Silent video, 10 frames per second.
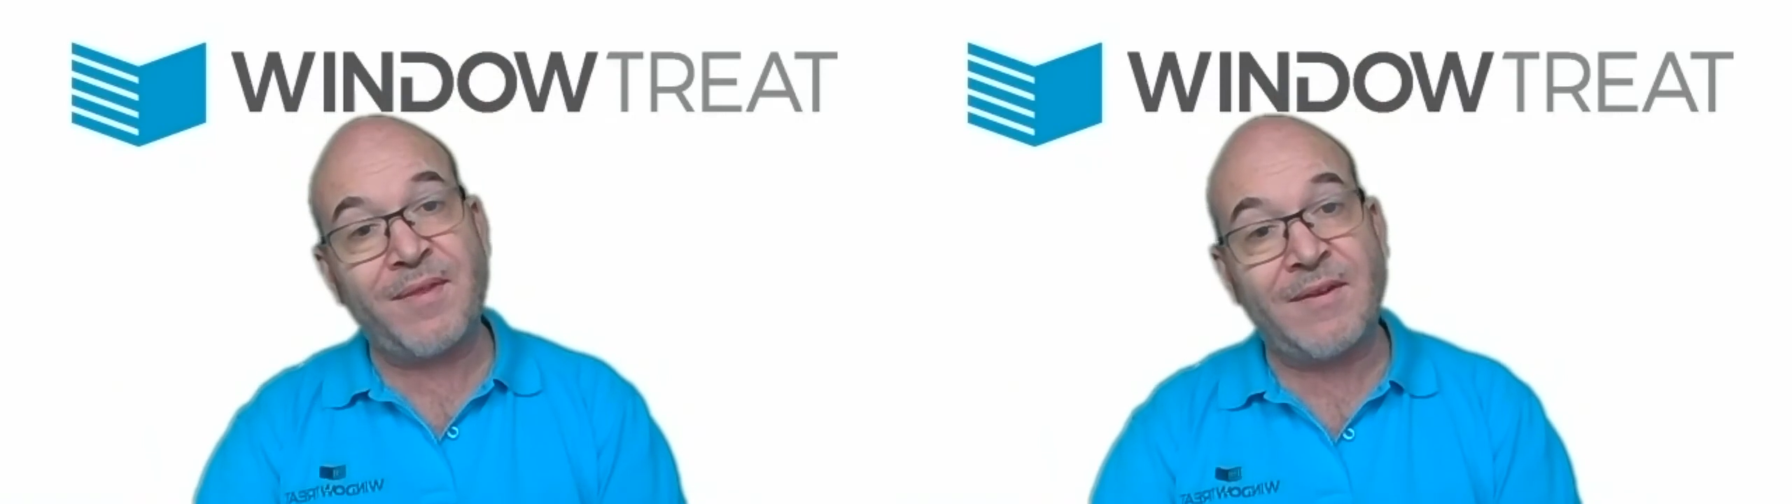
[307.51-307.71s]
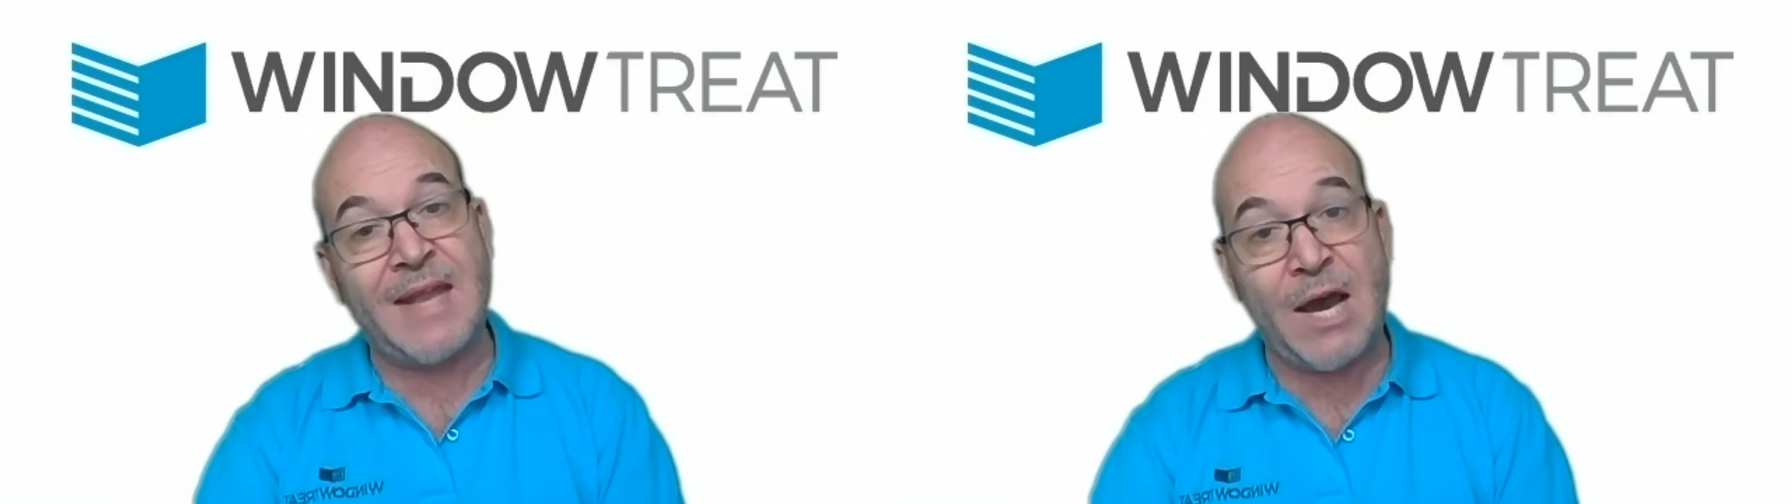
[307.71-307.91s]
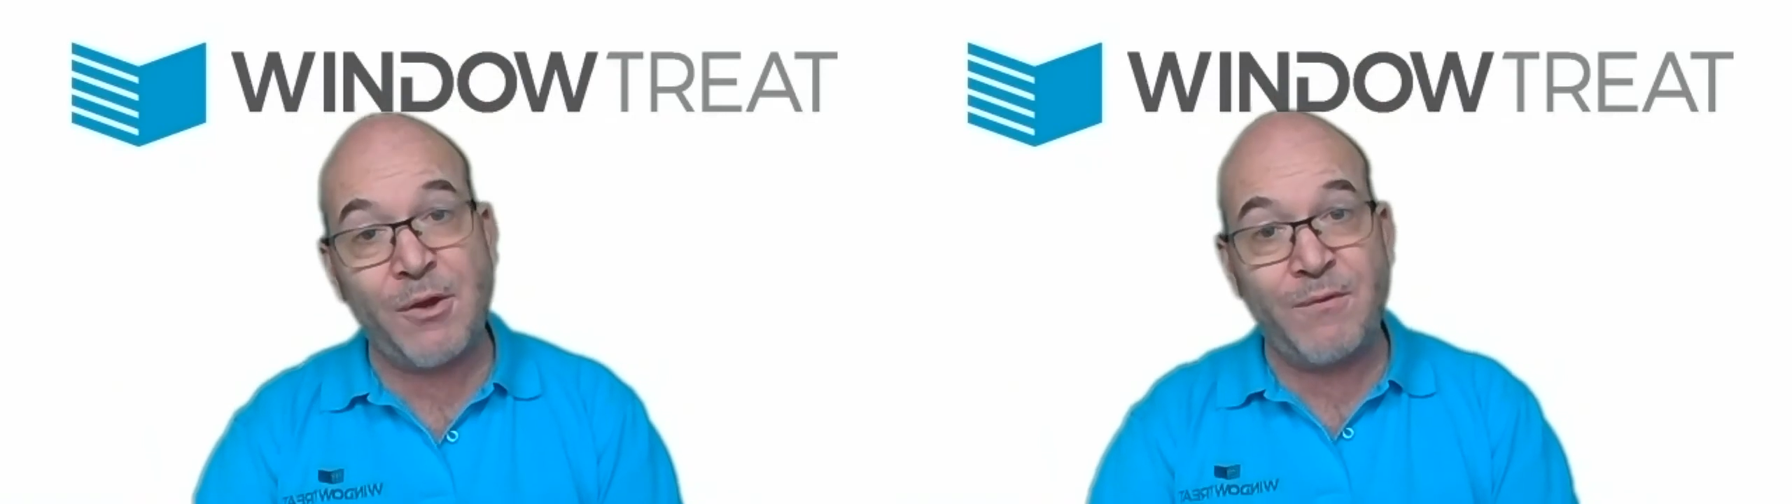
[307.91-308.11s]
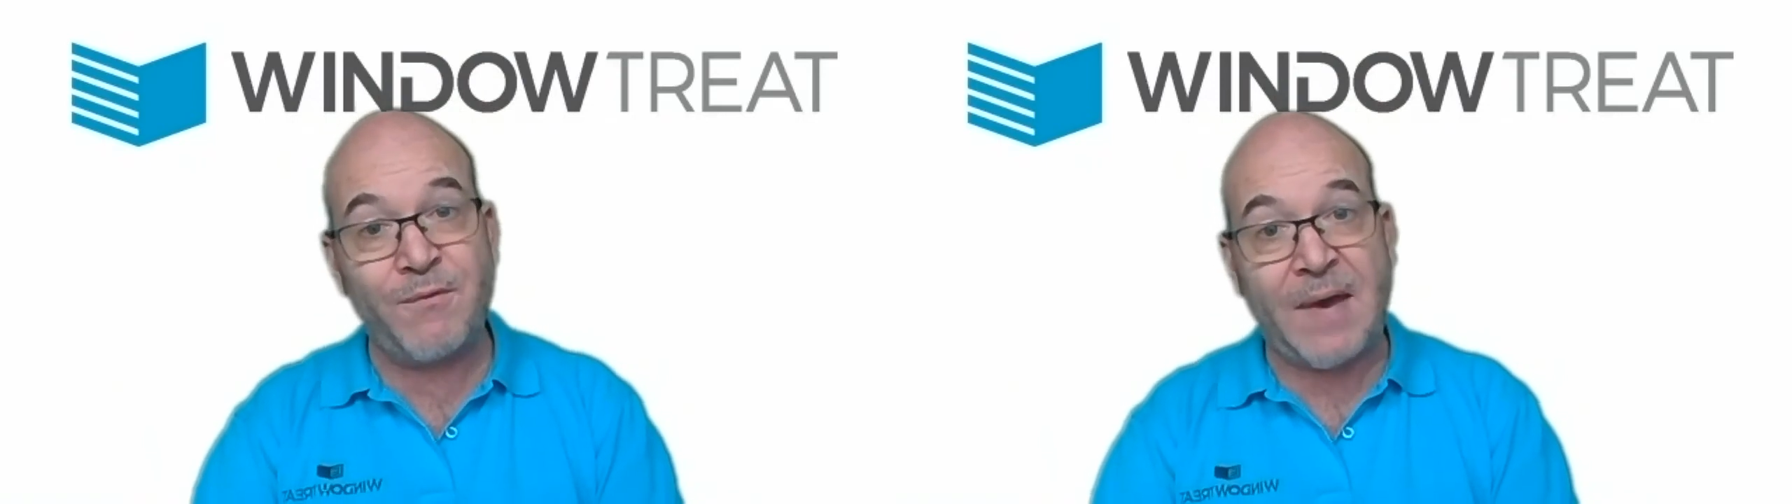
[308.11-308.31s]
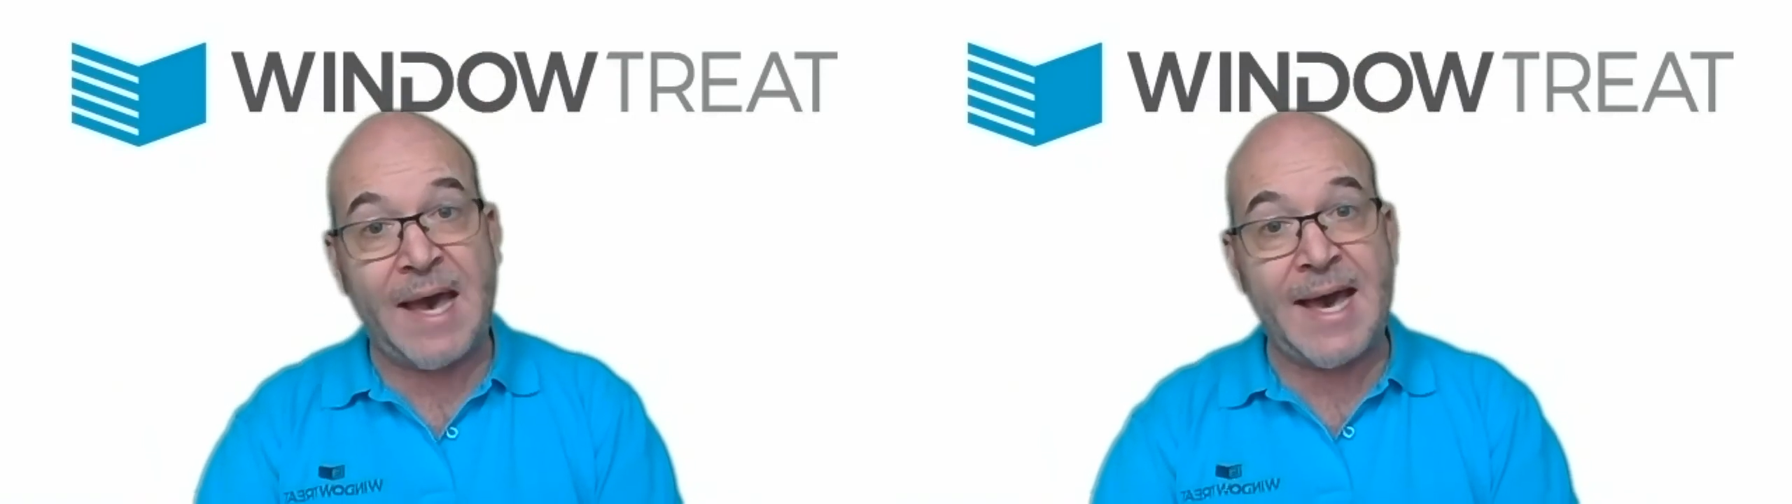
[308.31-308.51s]
now
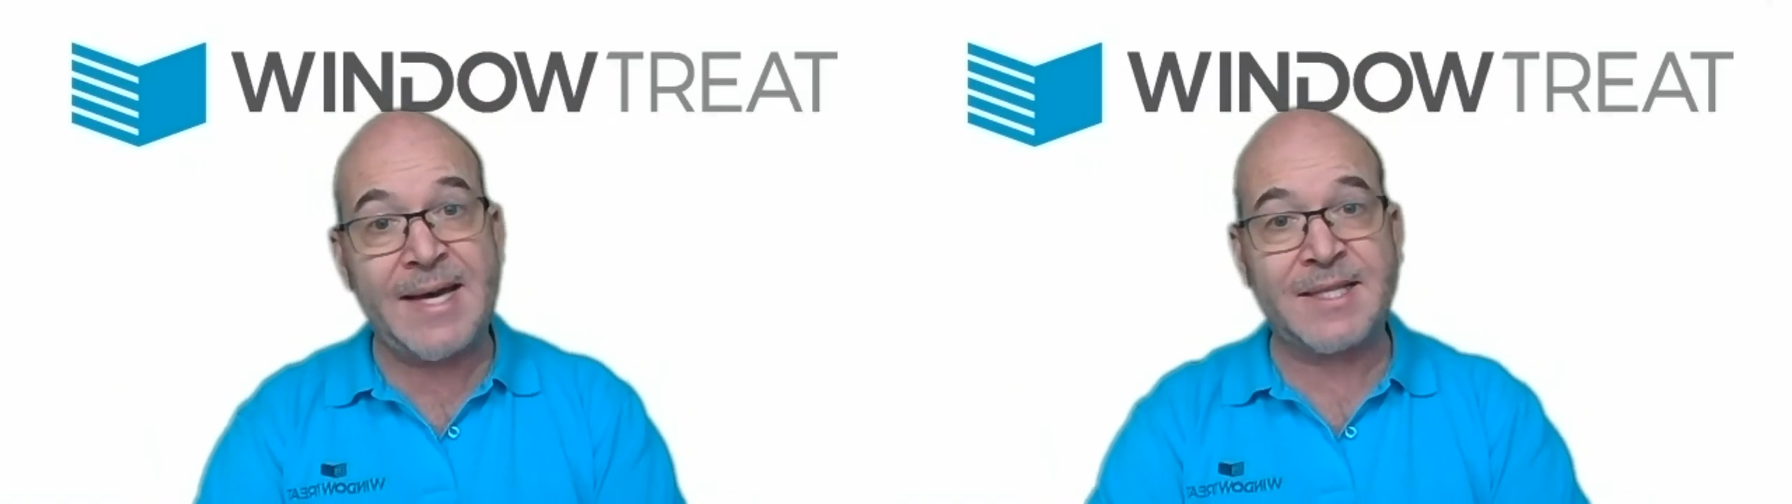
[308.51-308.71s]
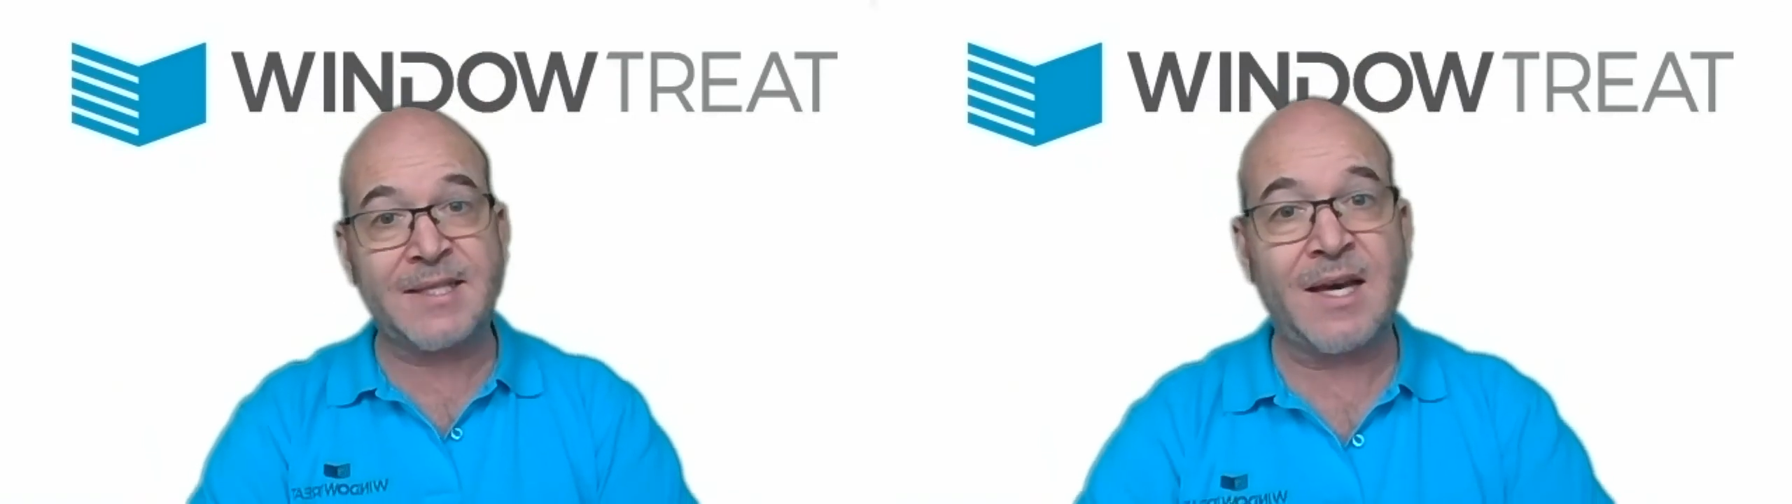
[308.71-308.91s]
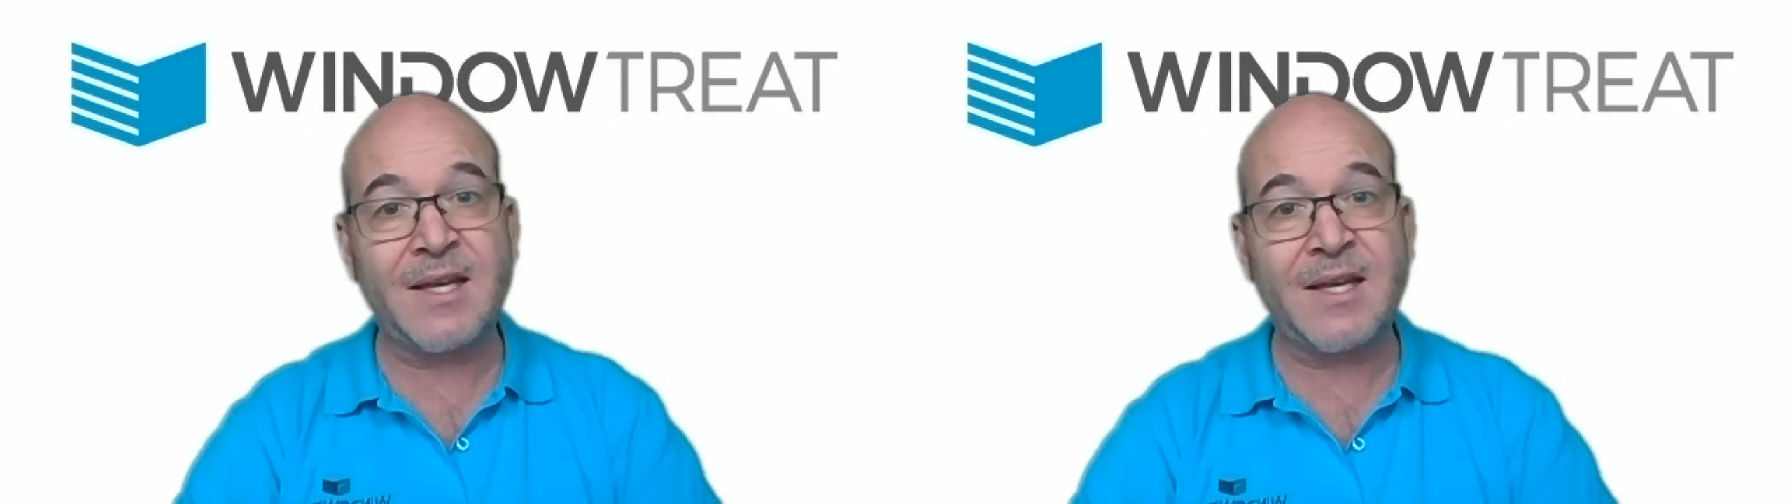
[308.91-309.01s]
you've had